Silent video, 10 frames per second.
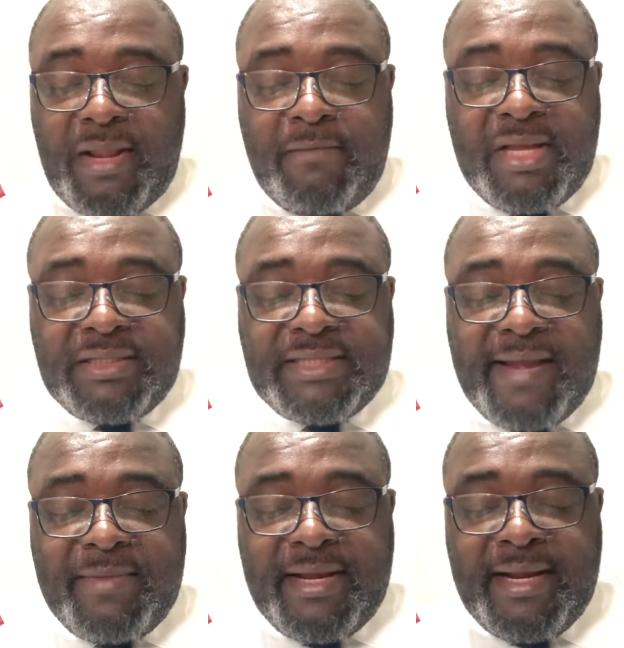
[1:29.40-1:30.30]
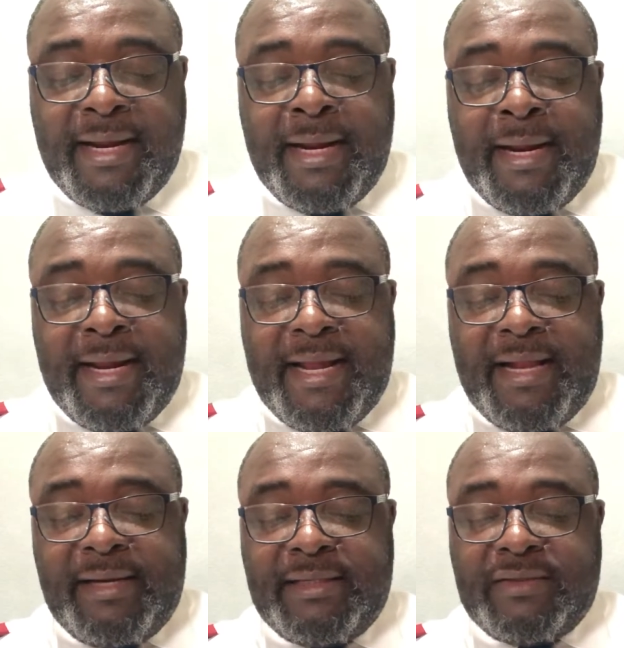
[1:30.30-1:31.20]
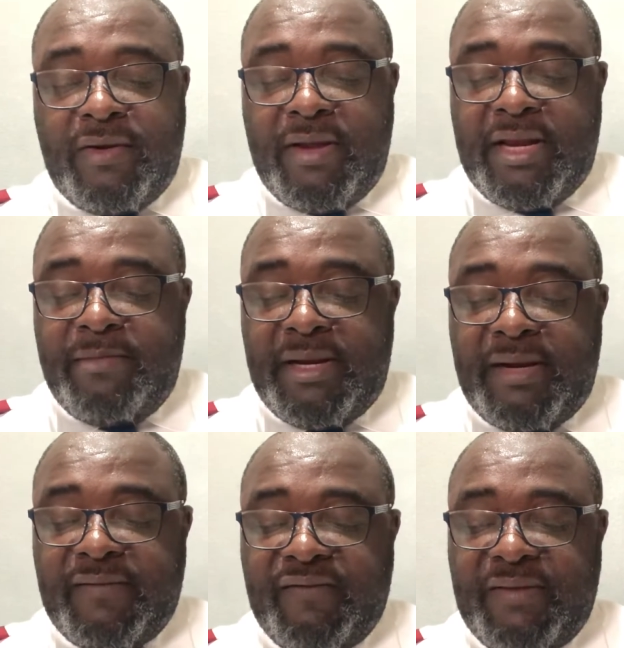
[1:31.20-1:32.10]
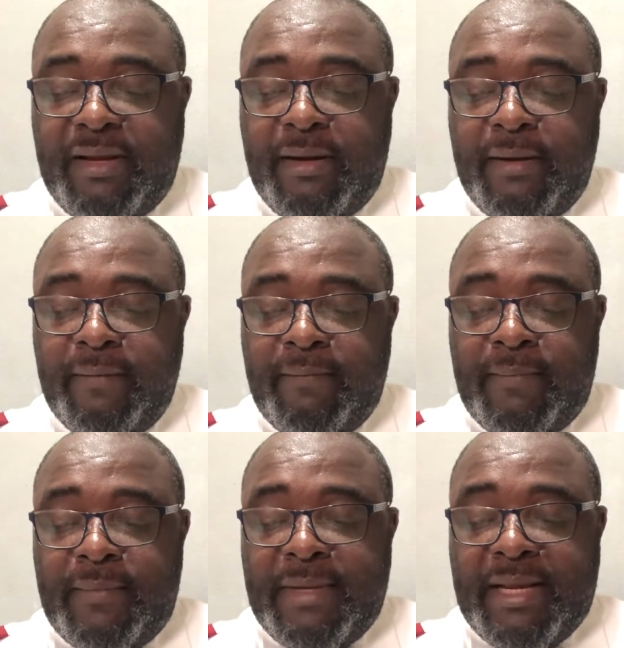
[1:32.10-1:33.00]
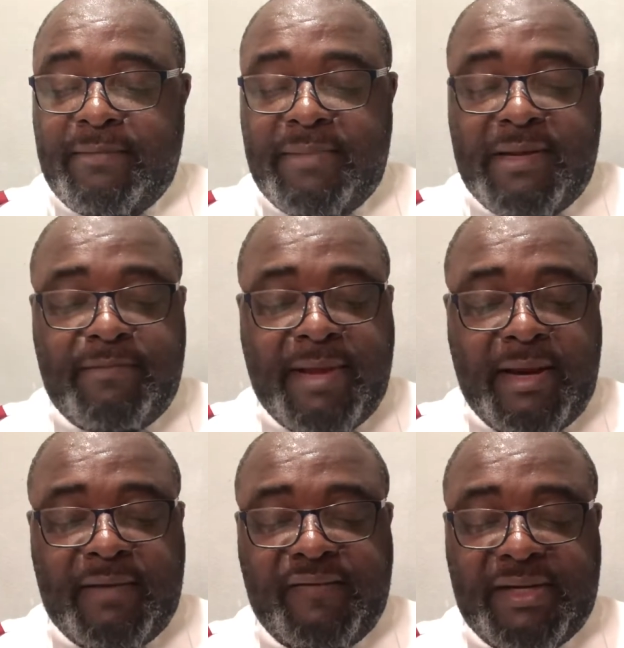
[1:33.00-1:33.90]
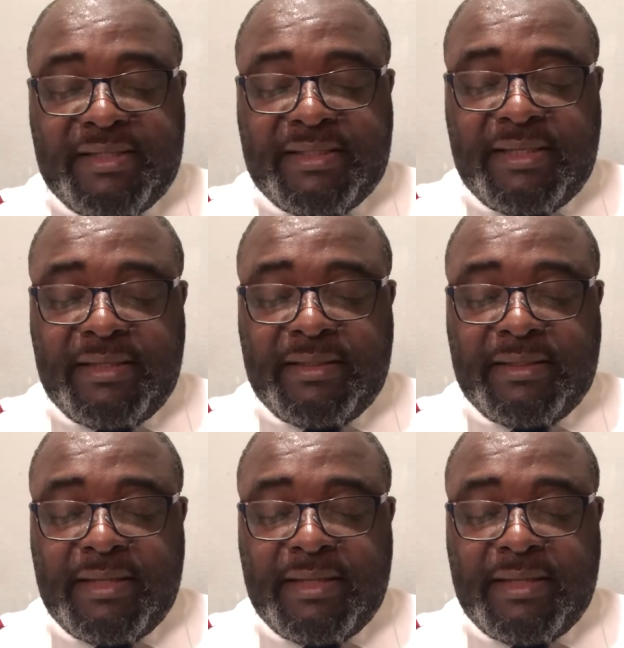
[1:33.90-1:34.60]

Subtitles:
but Shammah held his ground in the middle of the field and beat back the Philistines.